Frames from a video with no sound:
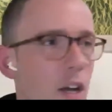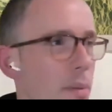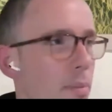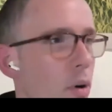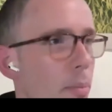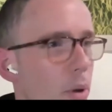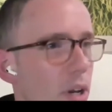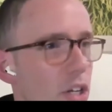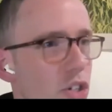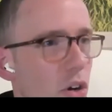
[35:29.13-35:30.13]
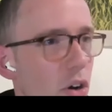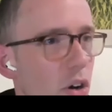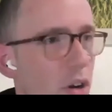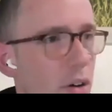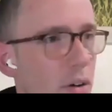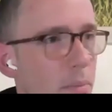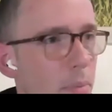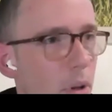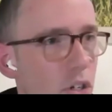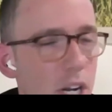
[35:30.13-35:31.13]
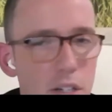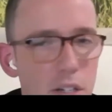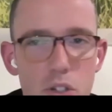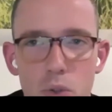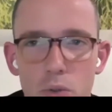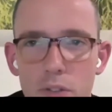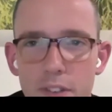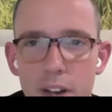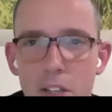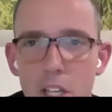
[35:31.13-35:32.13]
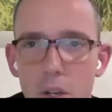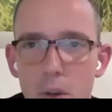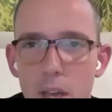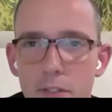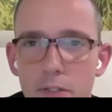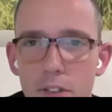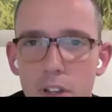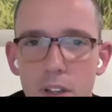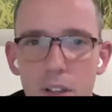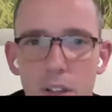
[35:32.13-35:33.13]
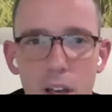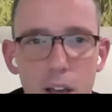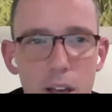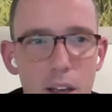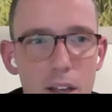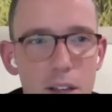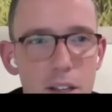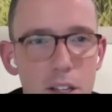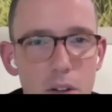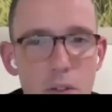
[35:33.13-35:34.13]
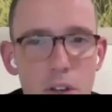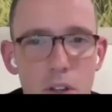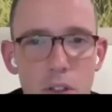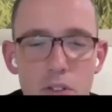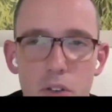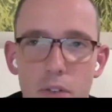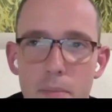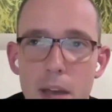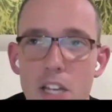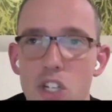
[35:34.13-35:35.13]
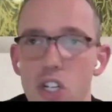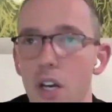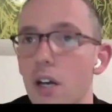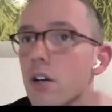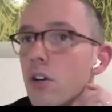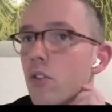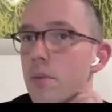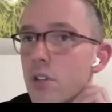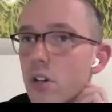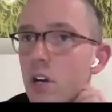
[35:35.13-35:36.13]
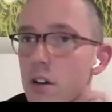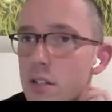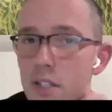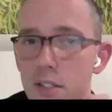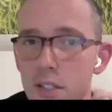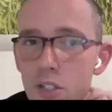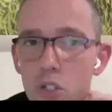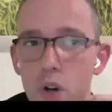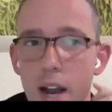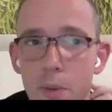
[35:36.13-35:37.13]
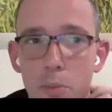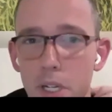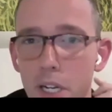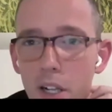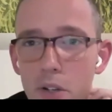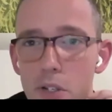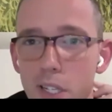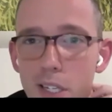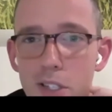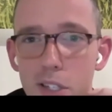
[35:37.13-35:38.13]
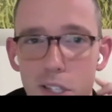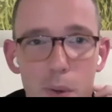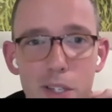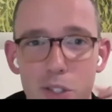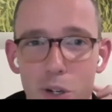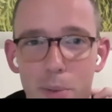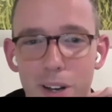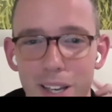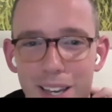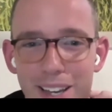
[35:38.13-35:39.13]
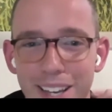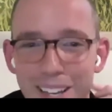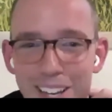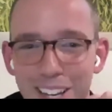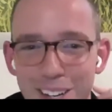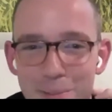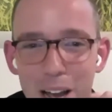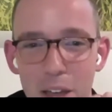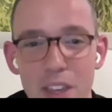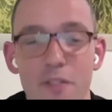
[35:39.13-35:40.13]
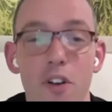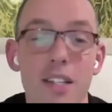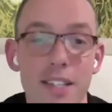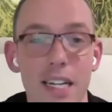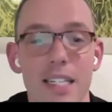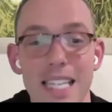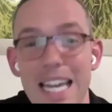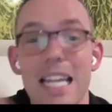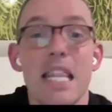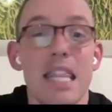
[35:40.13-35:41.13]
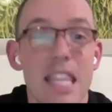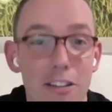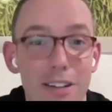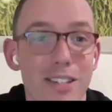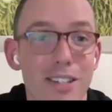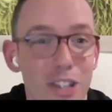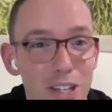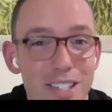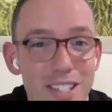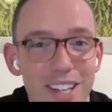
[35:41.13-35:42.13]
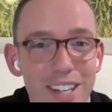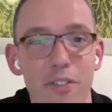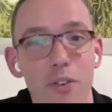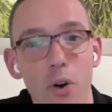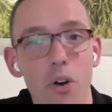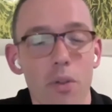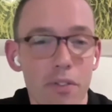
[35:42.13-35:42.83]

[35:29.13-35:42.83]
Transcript: more bullish on blockchain as a store of value if the sort of major cryptocurrencies didn't track pretty closely to the US stock market. I think volatility in theory is good for